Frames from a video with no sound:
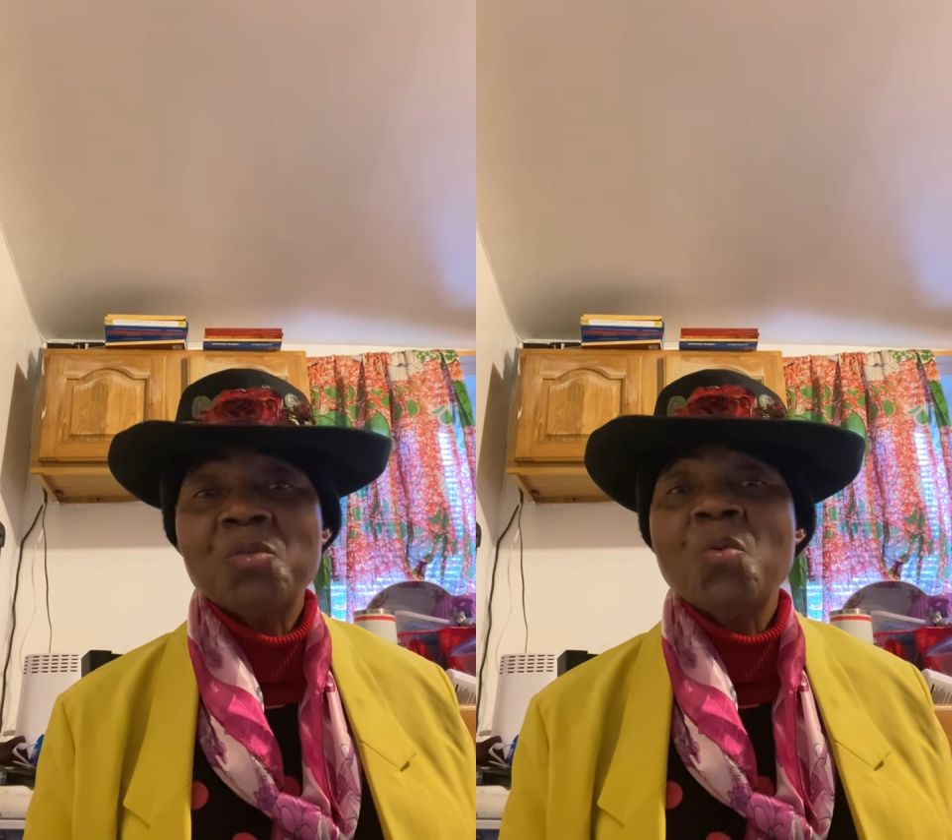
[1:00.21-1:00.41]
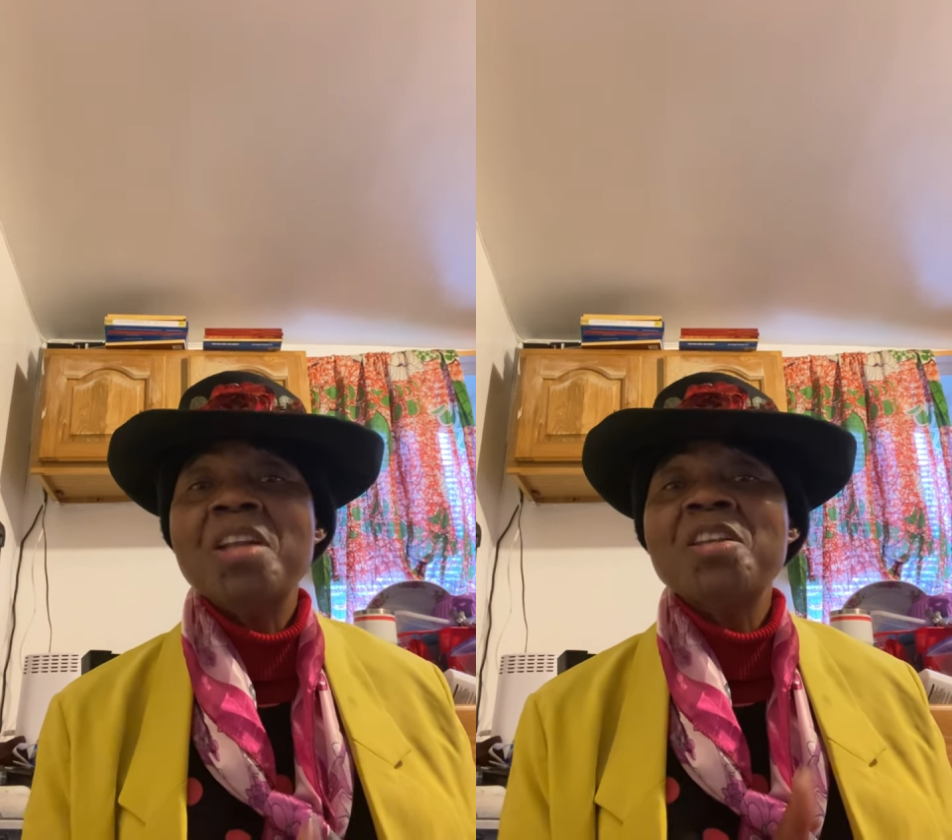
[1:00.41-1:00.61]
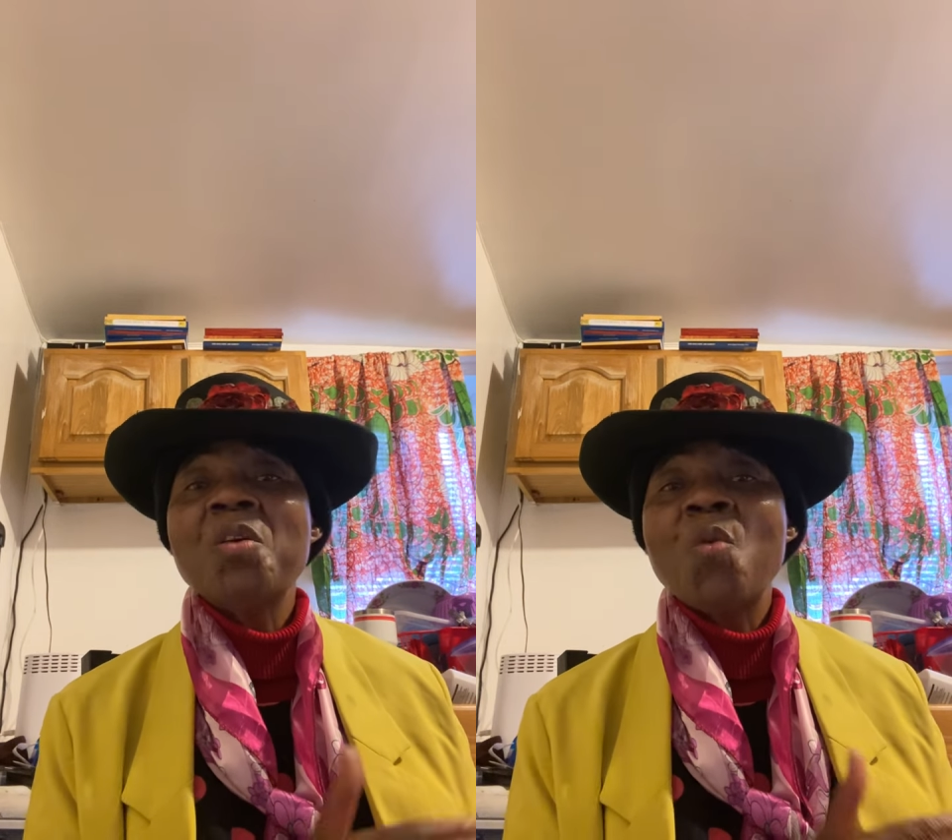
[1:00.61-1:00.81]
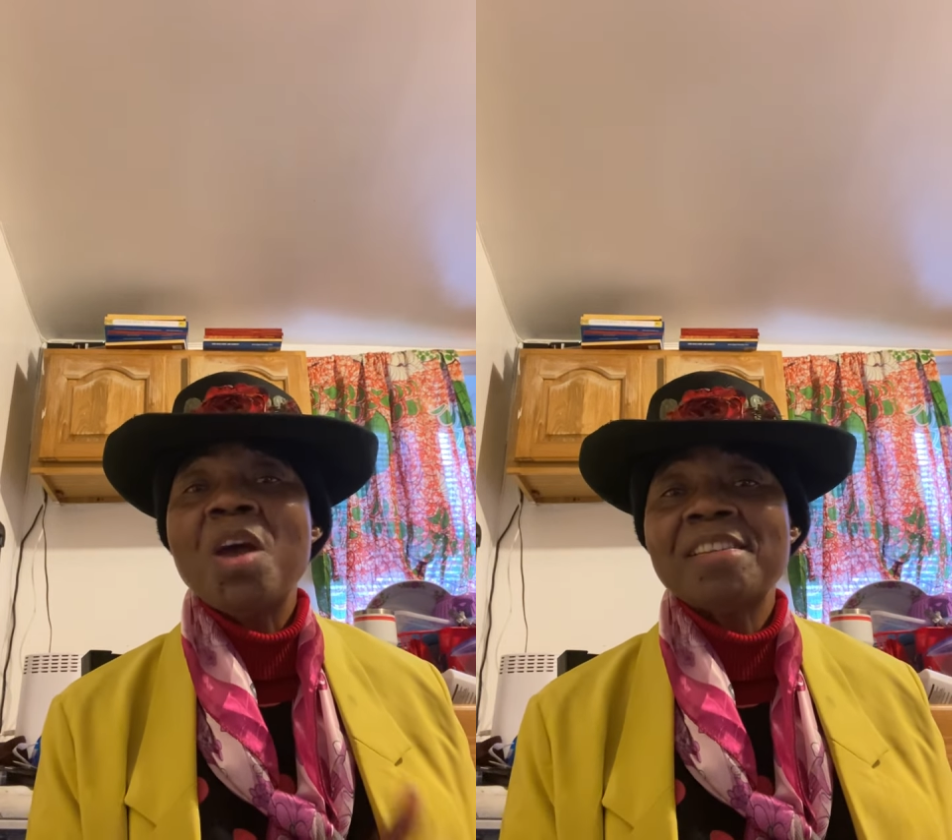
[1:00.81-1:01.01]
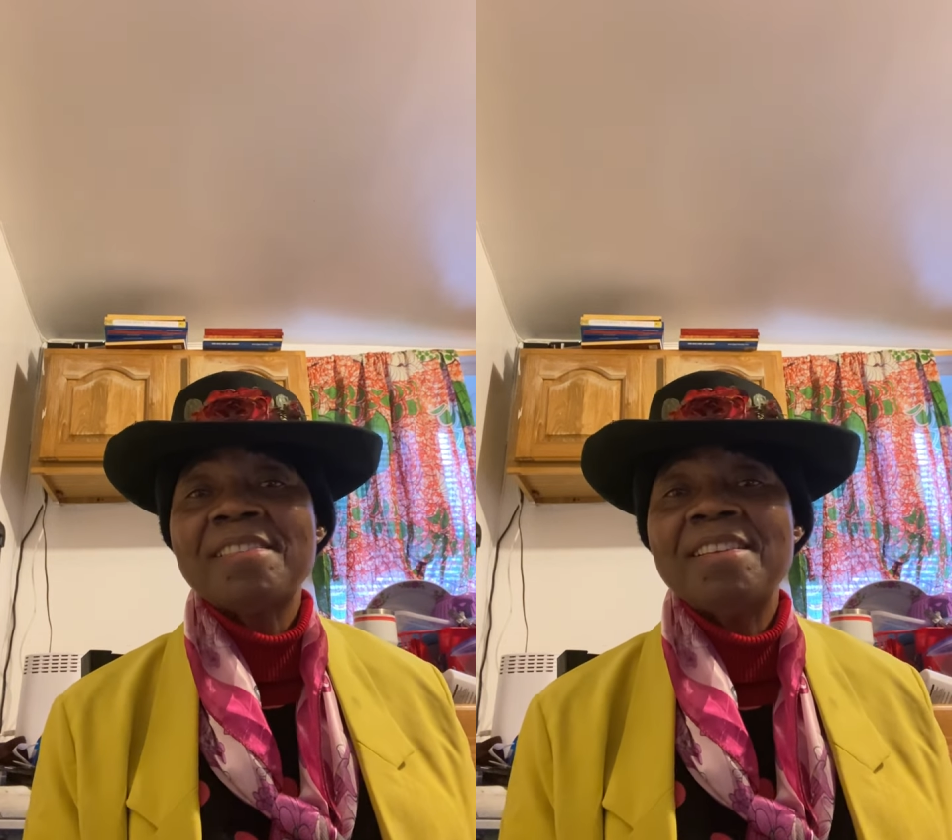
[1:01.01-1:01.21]
when they
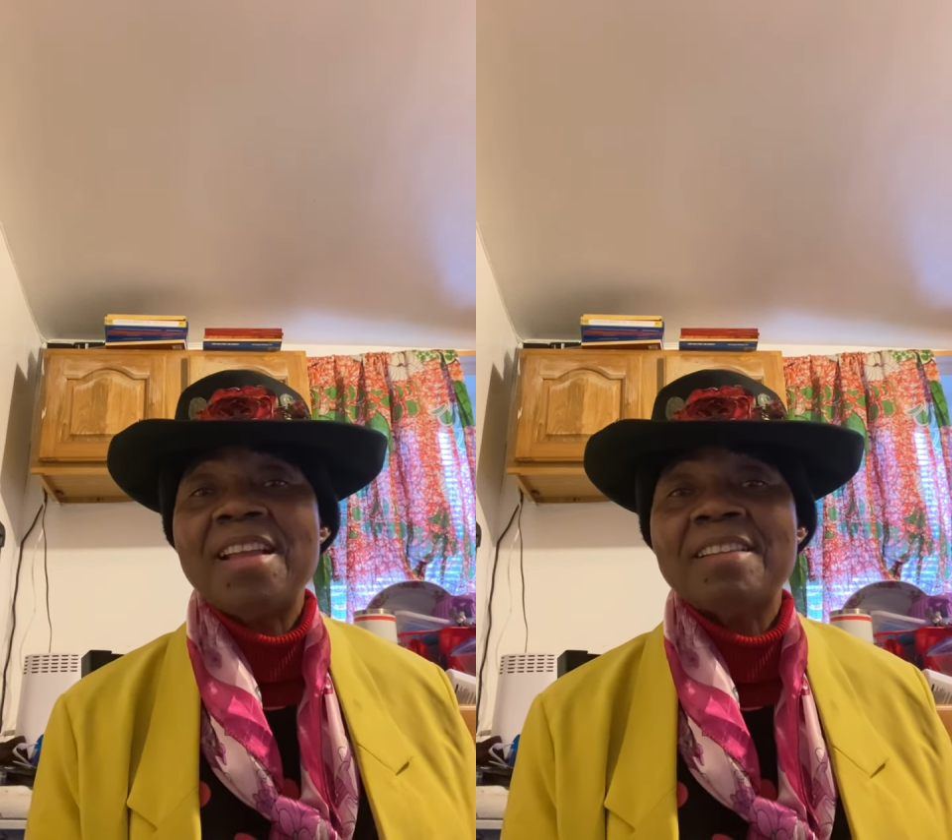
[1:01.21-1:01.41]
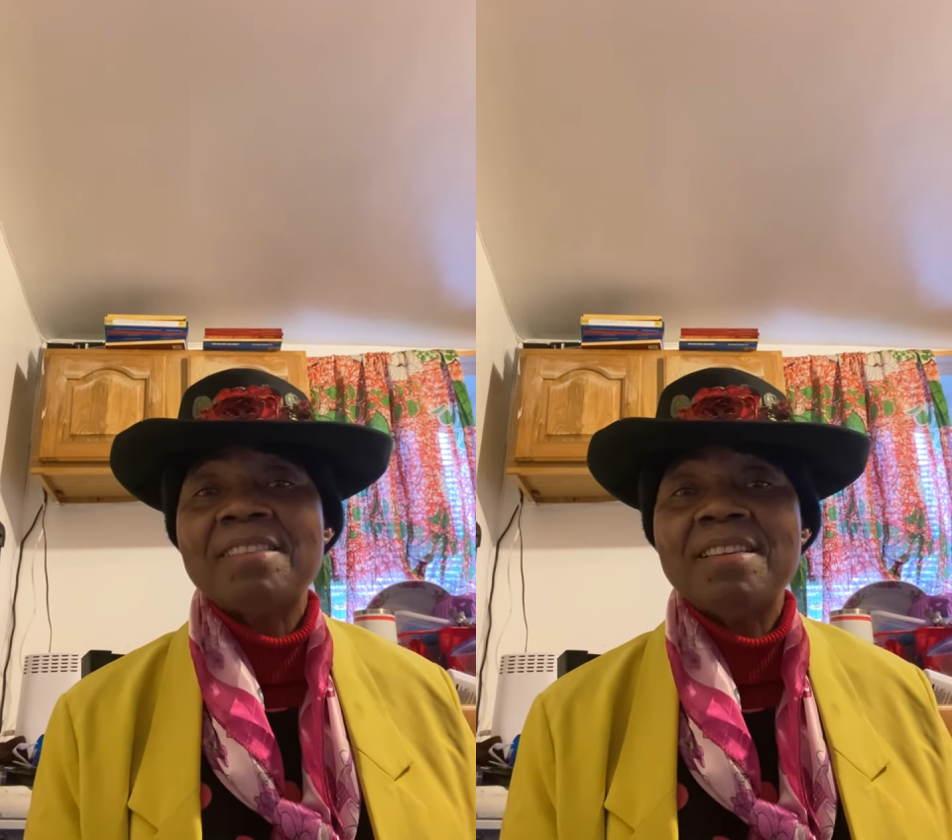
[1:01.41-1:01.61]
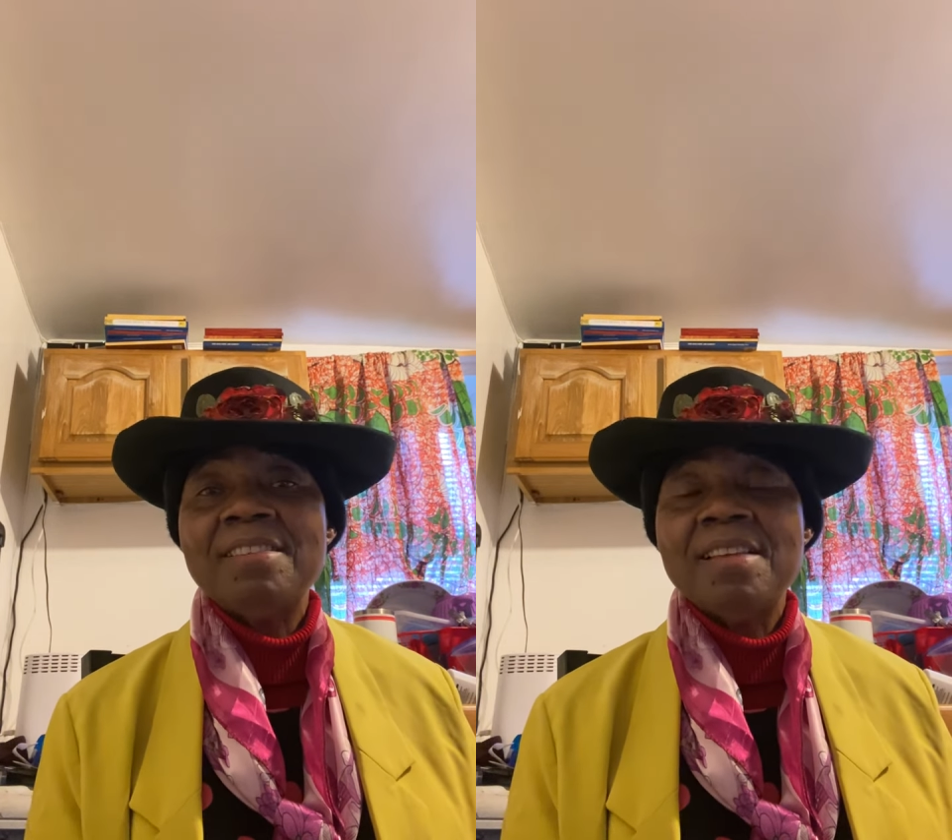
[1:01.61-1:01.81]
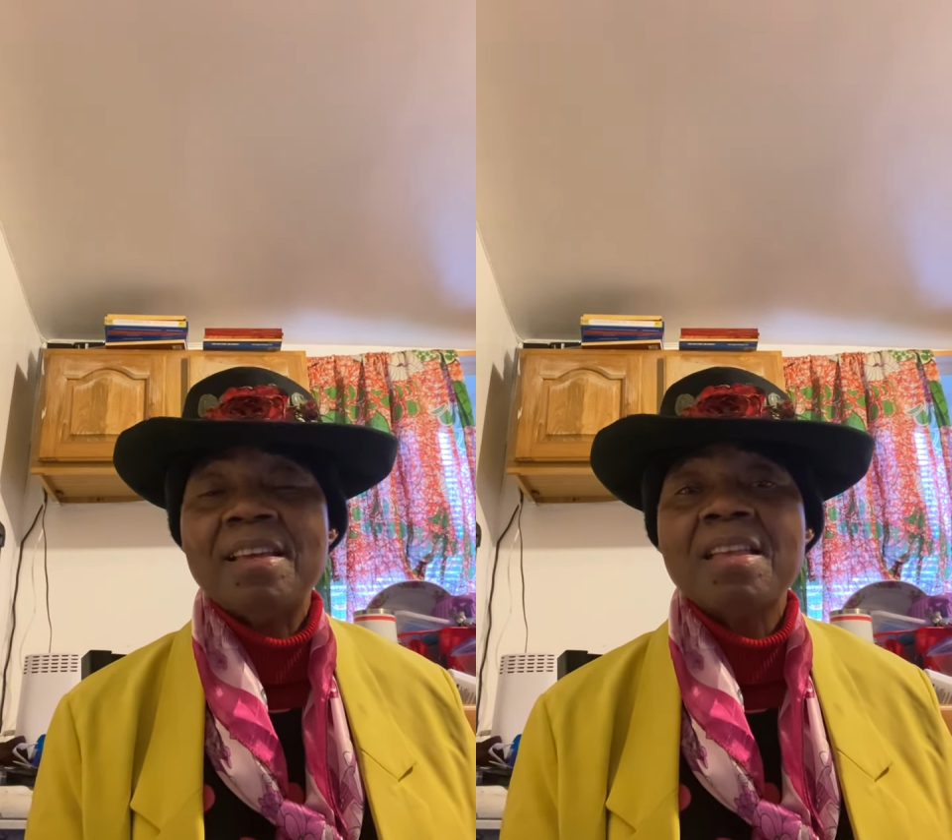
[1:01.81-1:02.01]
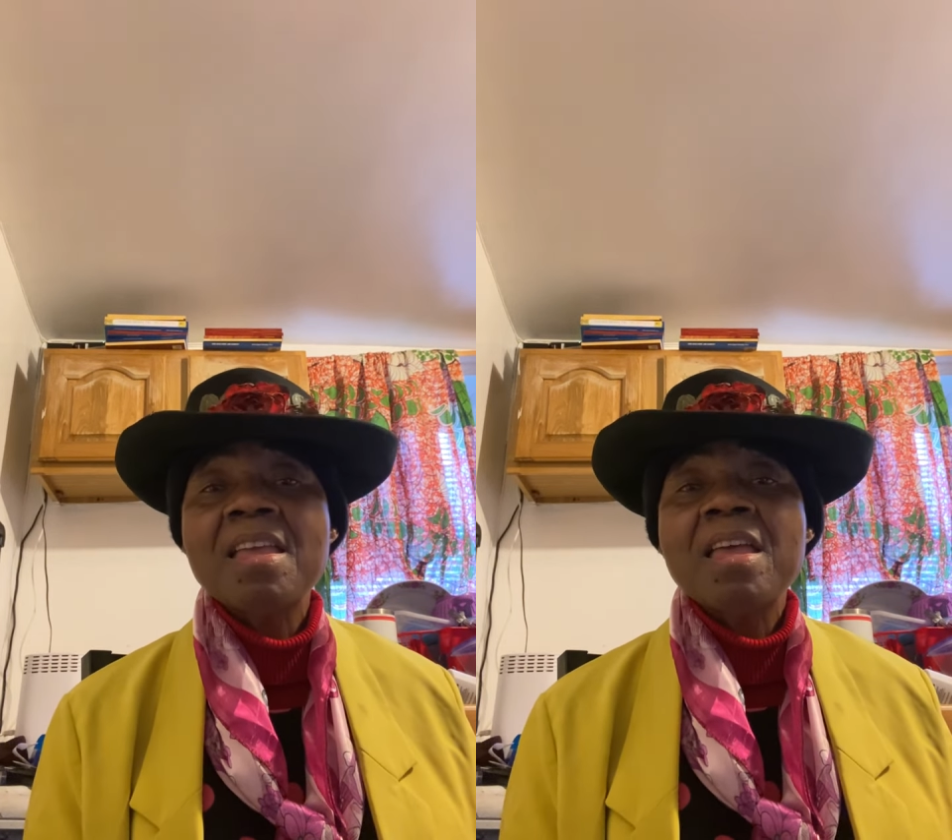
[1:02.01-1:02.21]
were still attending